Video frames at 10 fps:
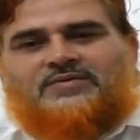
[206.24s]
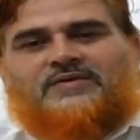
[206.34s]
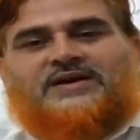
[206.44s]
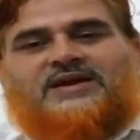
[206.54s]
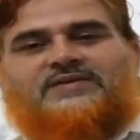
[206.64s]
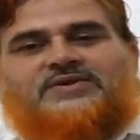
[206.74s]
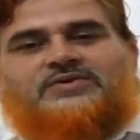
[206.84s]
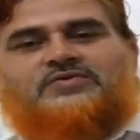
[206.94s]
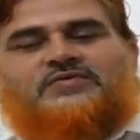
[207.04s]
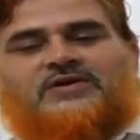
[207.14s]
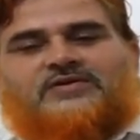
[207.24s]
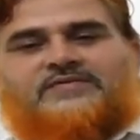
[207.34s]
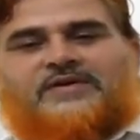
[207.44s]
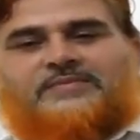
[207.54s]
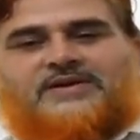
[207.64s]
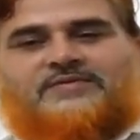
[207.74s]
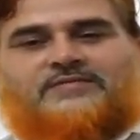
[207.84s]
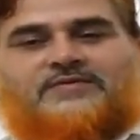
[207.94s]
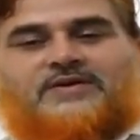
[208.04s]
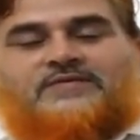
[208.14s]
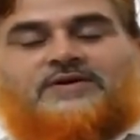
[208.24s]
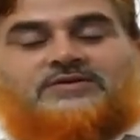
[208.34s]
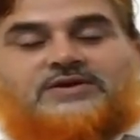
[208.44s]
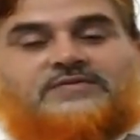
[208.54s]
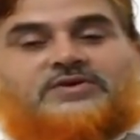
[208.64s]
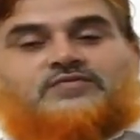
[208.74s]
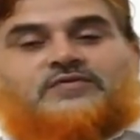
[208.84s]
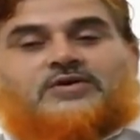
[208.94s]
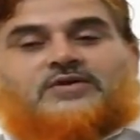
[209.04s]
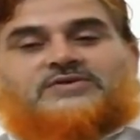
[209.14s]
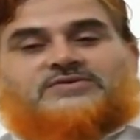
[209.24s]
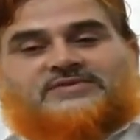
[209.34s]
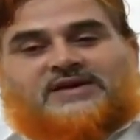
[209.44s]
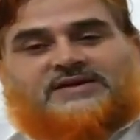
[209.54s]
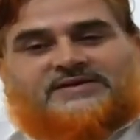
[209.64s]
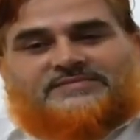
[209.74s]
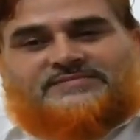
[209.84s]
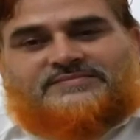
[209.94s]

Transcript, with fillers: What can we do for our family? What can we do for our society?